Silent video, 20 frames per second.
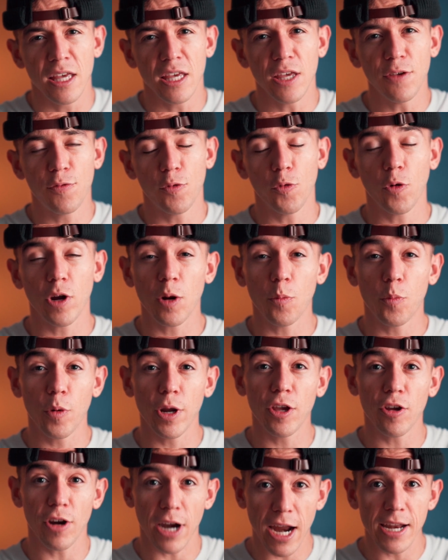If you want to
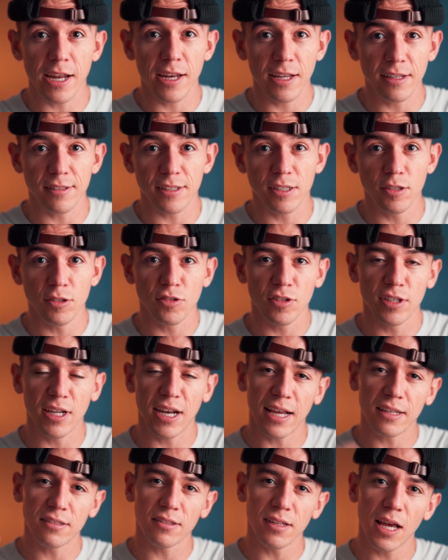bring your editing skills to the
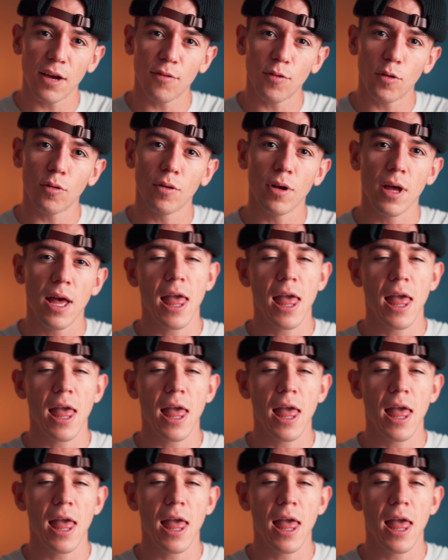next level,